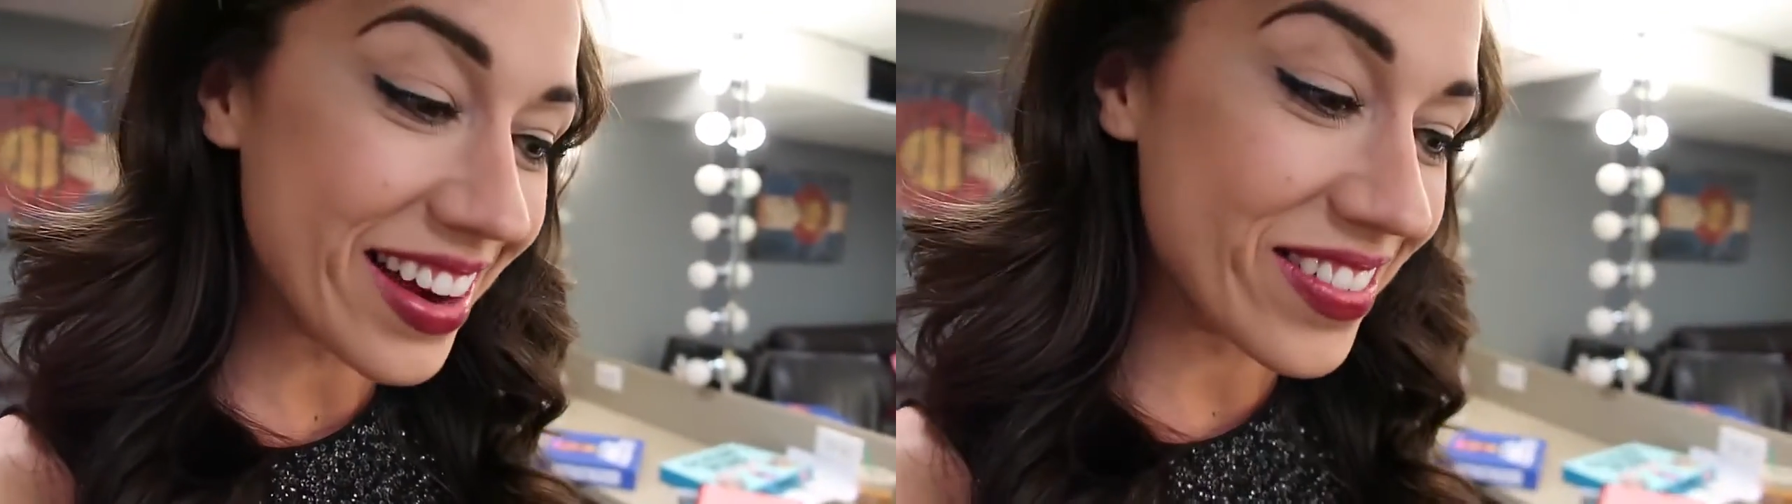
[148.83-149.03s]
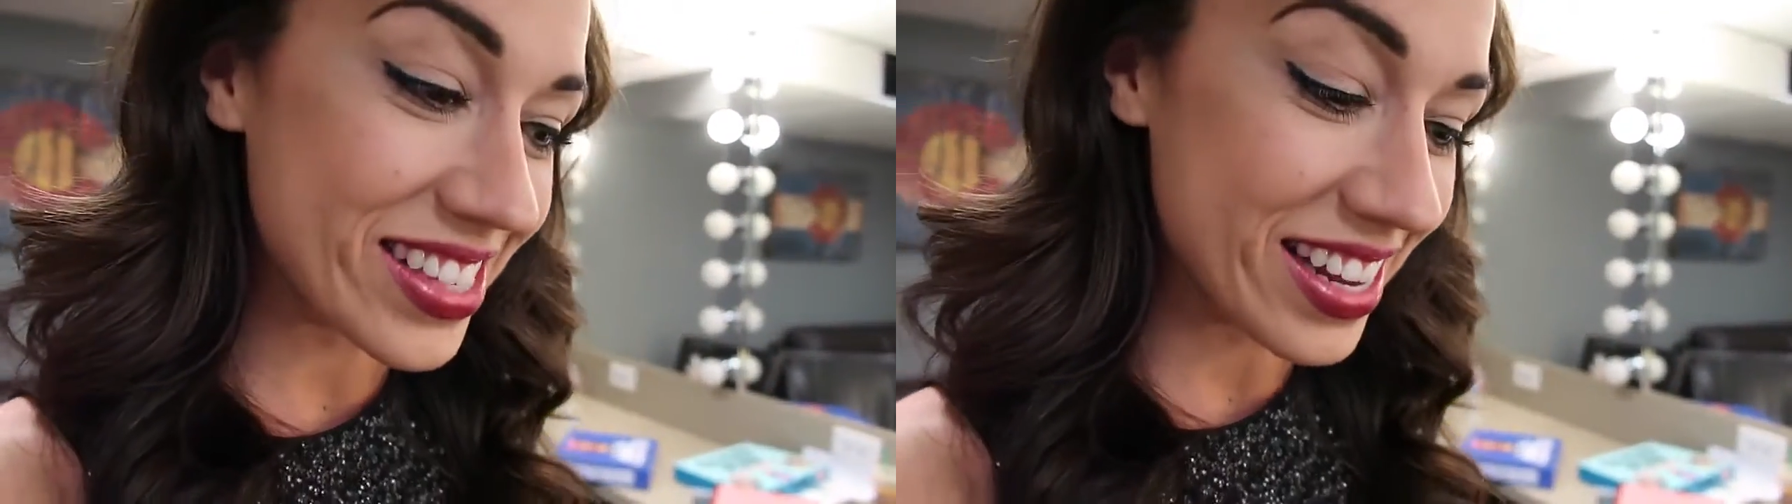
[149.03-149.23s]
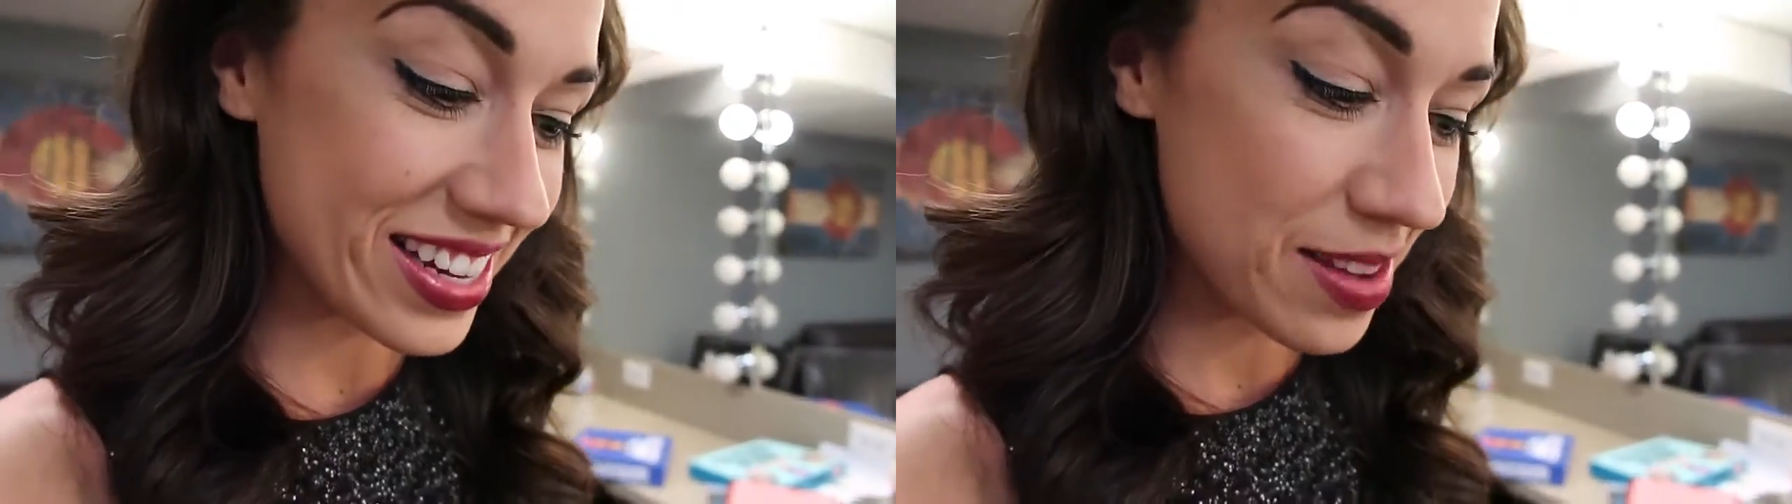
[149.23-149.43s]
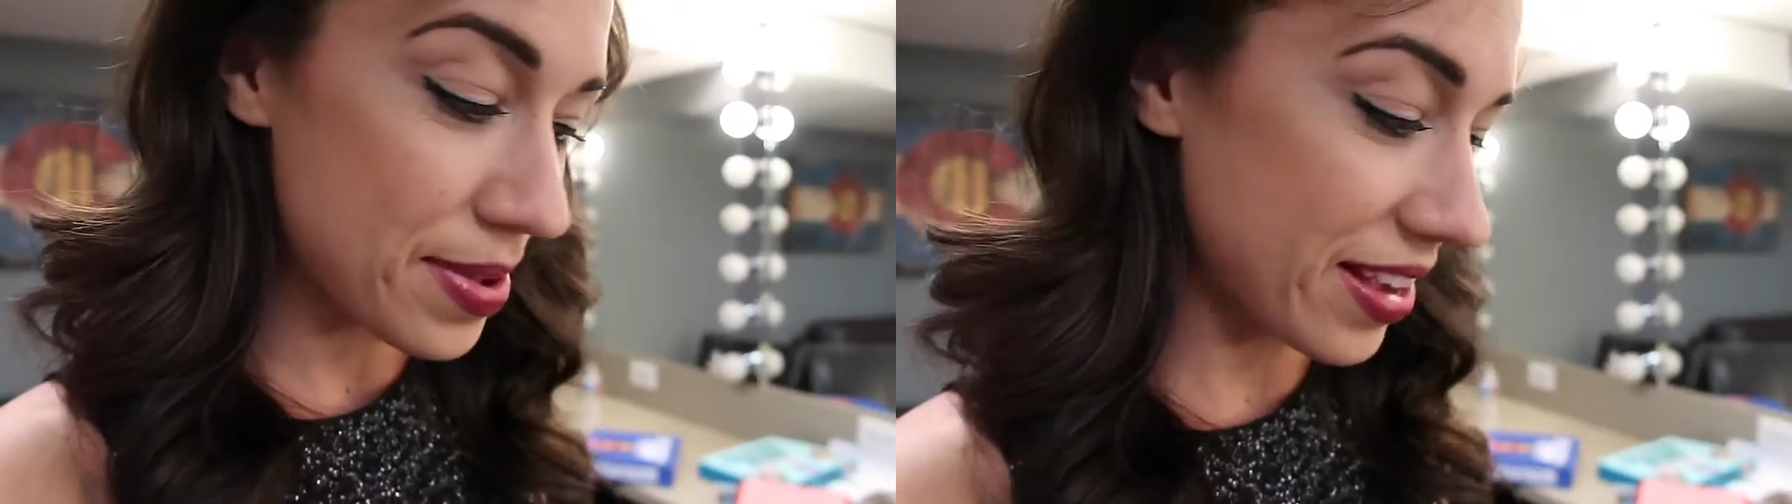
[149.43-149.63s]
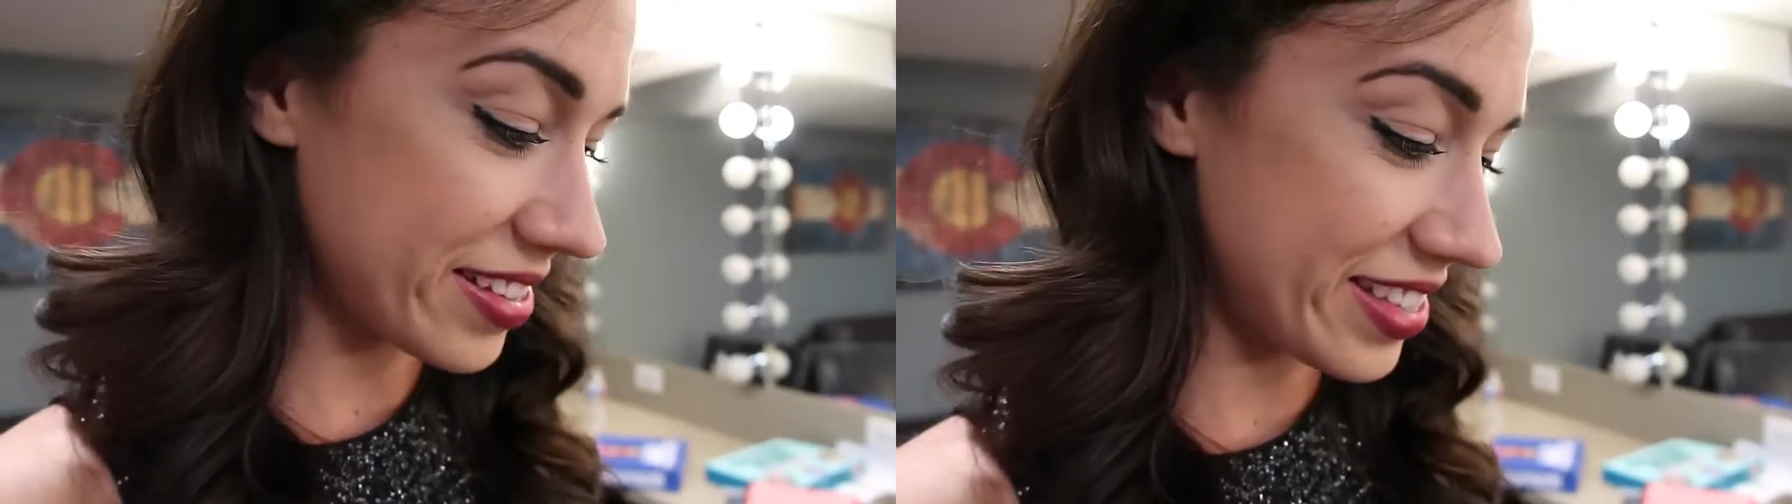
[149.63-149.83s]
I'm excited to get
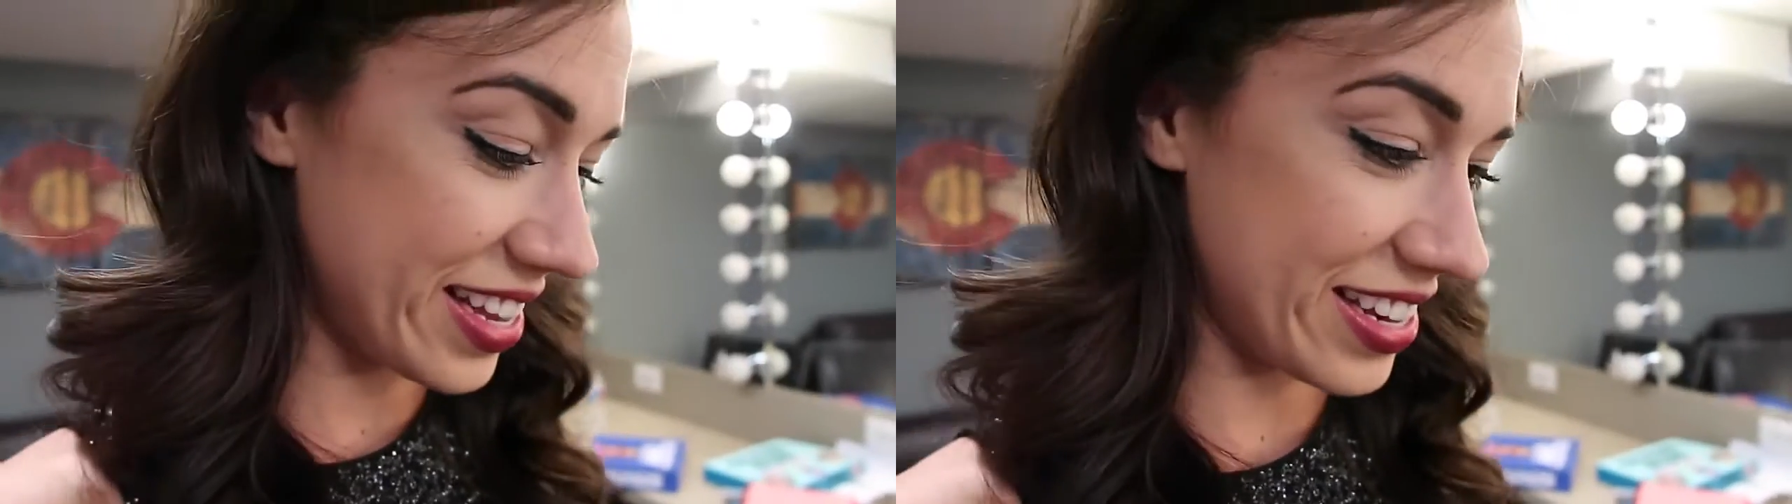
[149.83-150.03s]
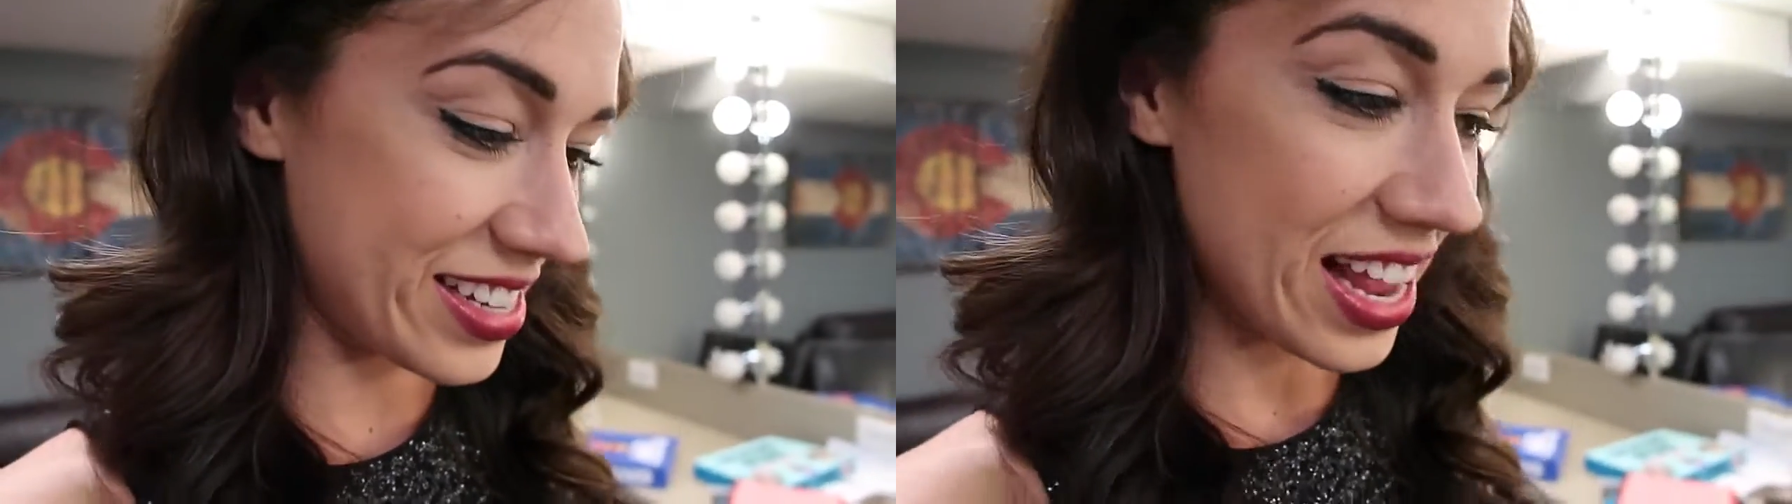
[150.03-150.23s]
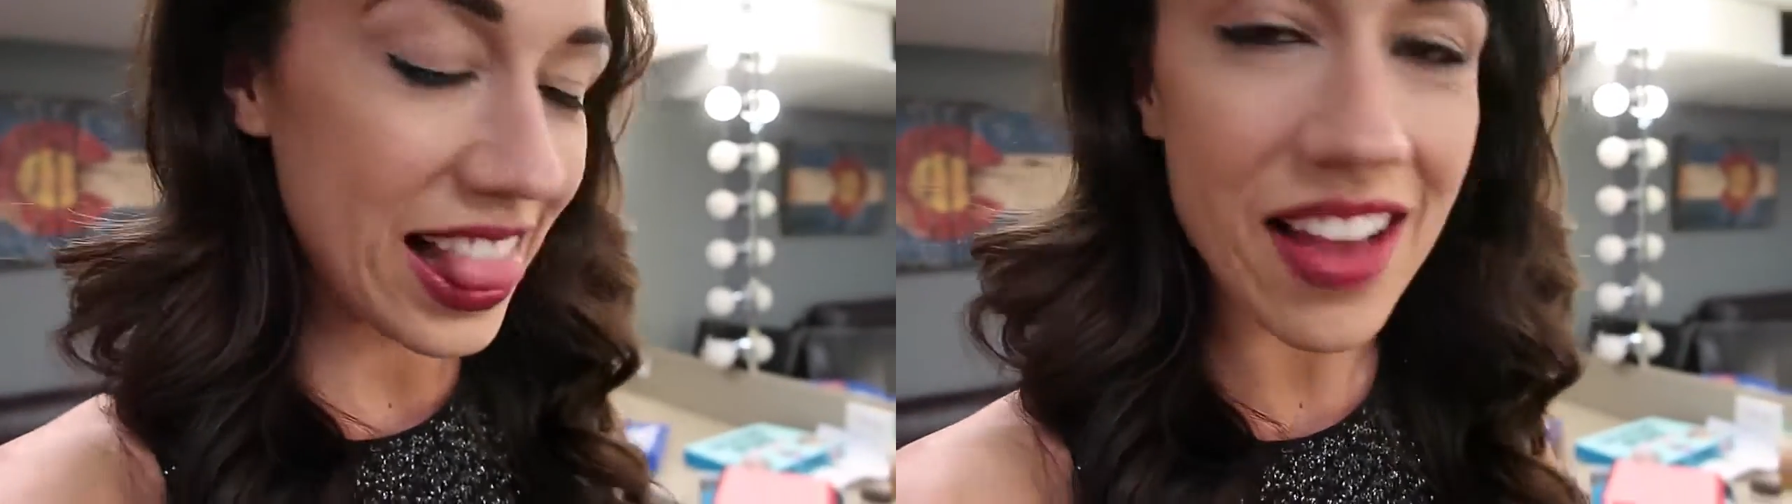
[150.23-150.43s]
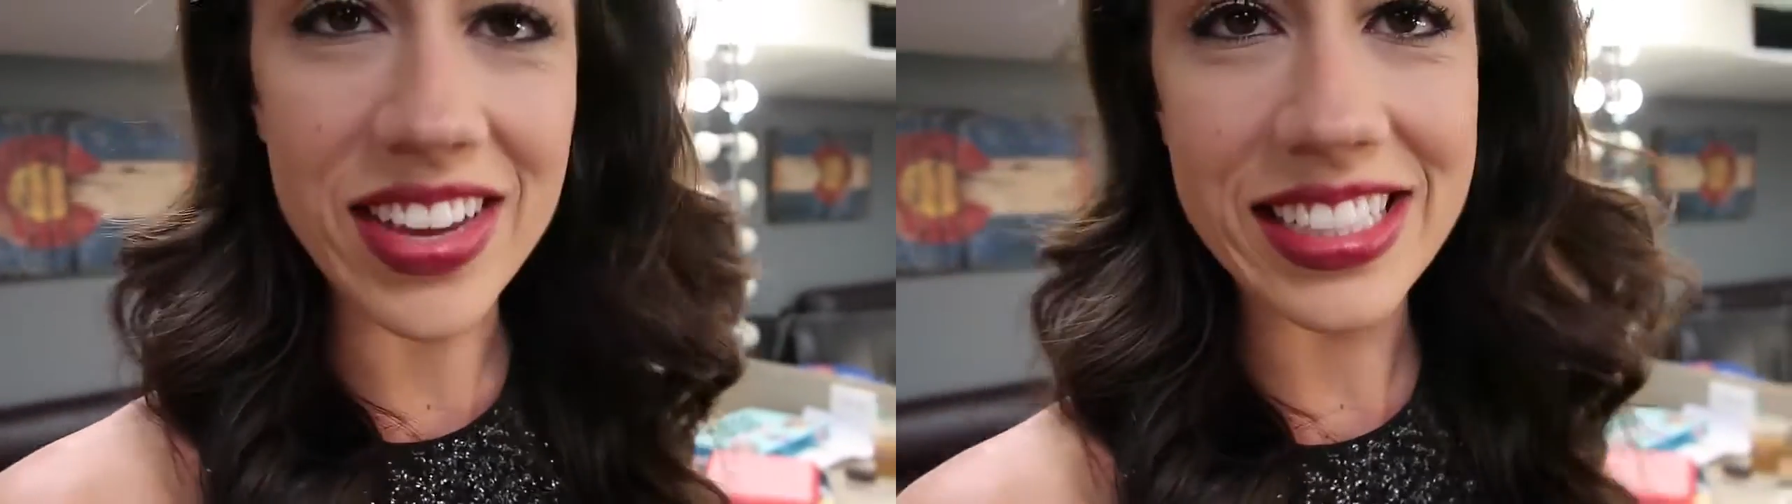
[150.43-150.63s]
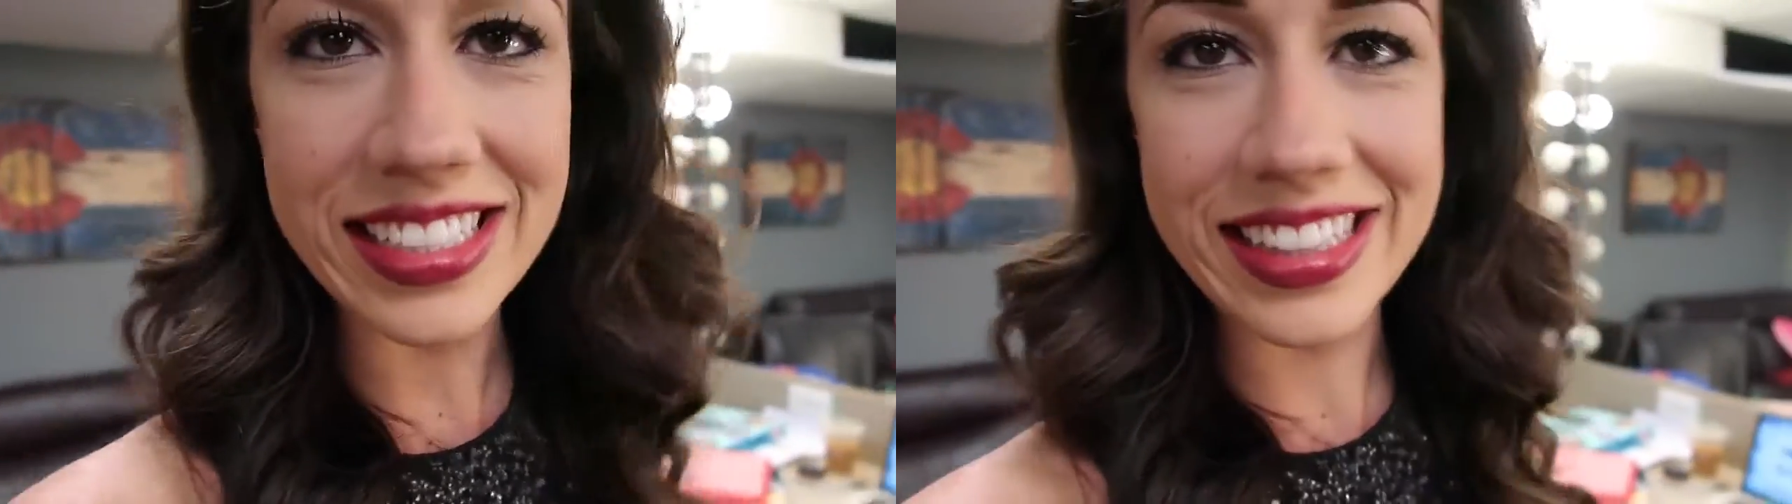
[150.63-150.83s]
back on stage. I love it.